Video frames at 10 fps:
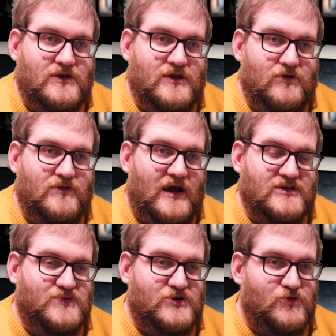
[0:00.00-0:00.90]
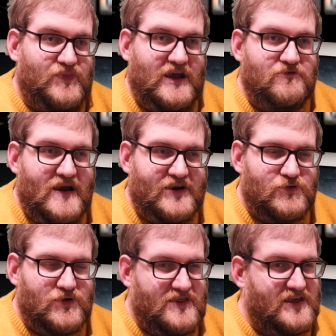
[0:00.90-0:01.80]
Now that's where you'll pay
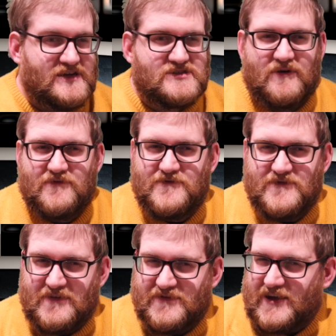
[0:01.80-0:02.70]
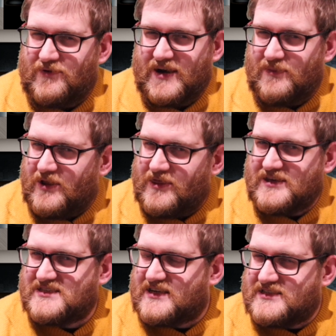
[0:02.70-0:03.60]
Renault, I think it's about 50 quid a
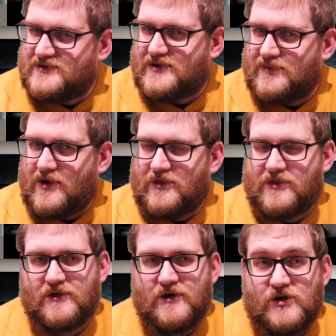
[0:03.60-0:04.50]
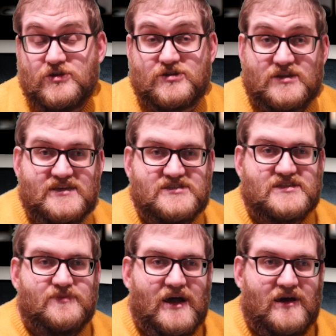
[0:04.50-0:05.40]
month, 60 quid a month to lease
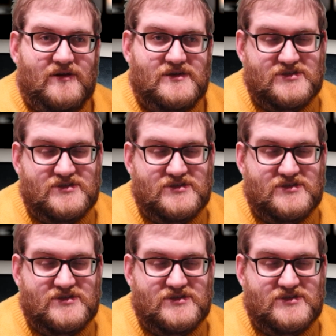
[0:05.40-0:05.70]
the battery.